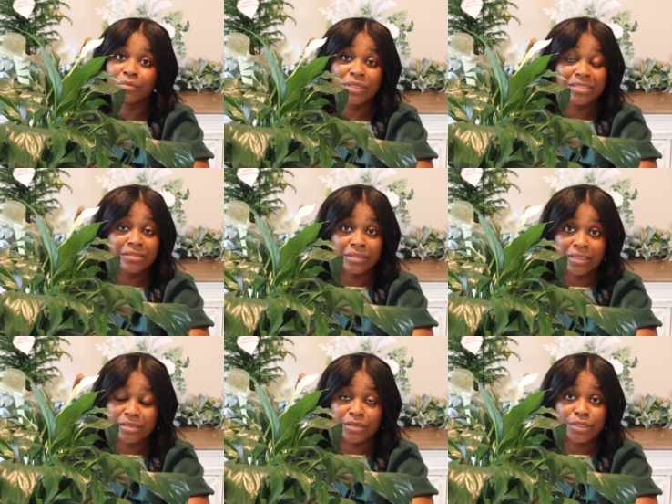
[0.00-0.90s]
Peace
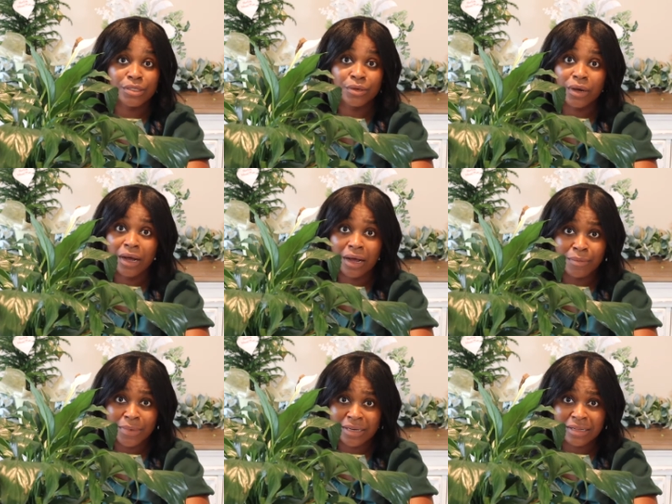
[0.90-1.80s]
lilies are so
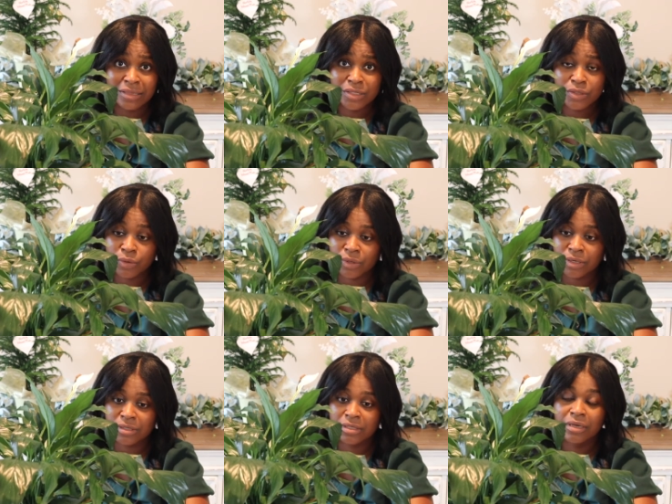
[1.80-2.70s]
common in the
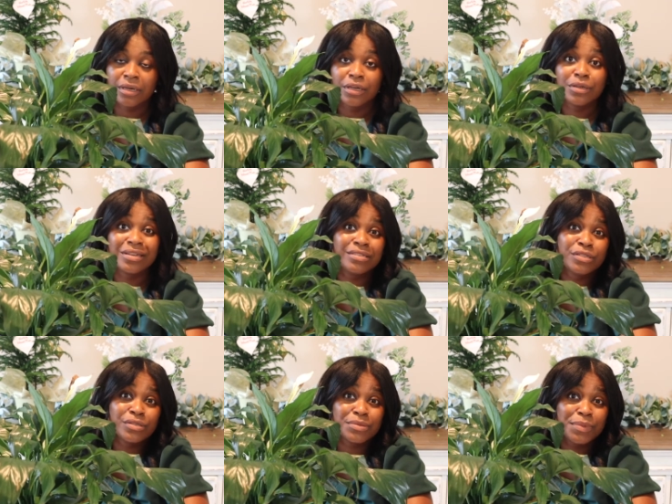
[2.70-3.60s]
stores. You can
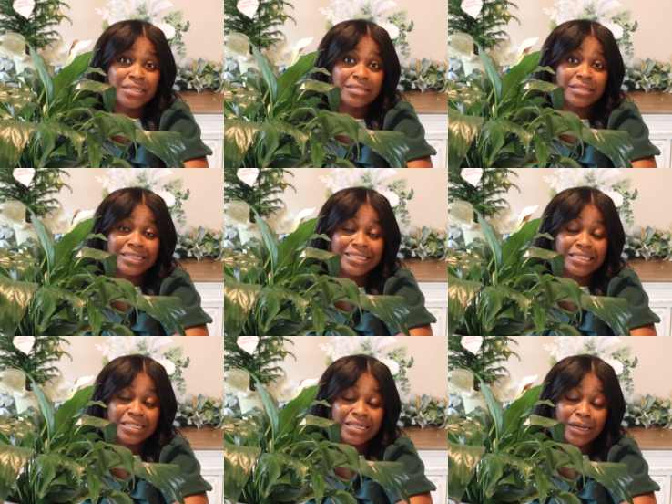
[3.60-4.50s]
use peace lilies
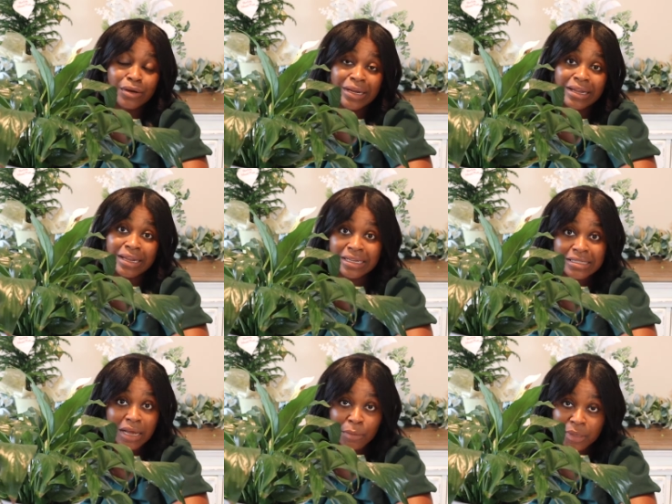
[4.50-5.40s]
to decorate any
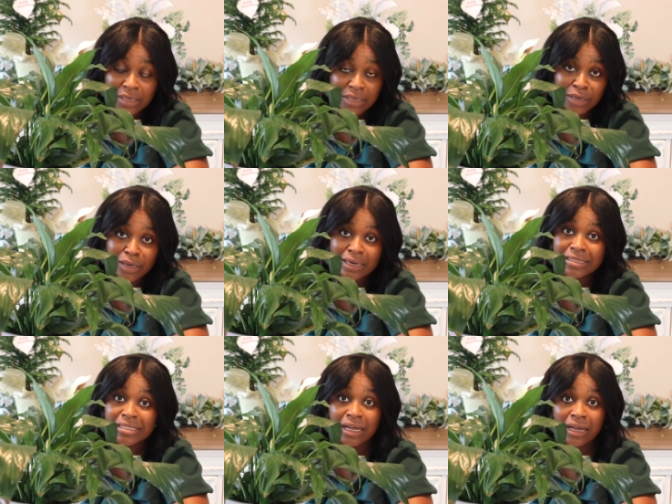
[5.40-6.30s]
time of the year.
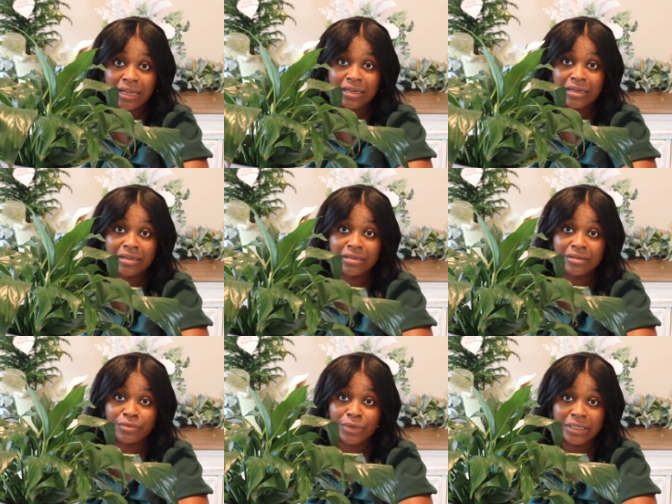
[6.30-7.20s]
It's not
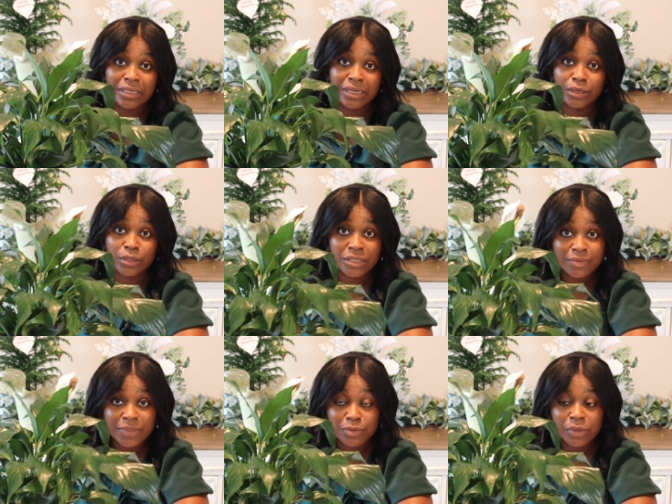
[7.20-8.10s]
really a
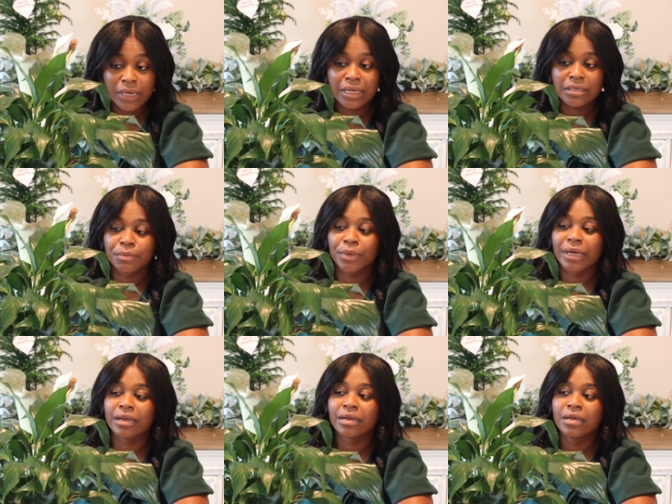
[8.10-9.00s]
Christmas plant,
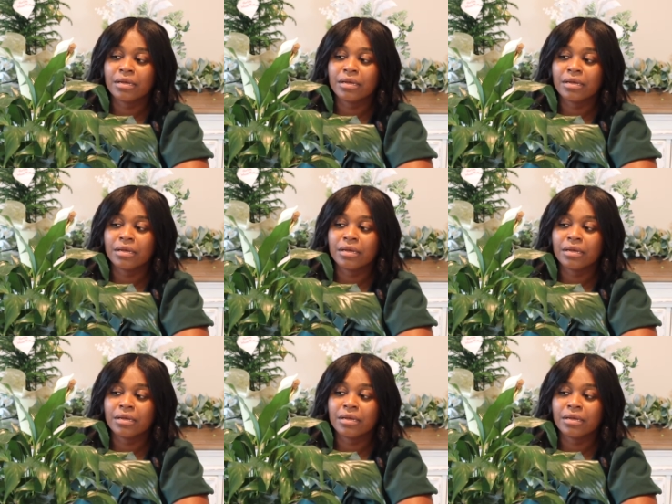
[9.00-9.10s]
but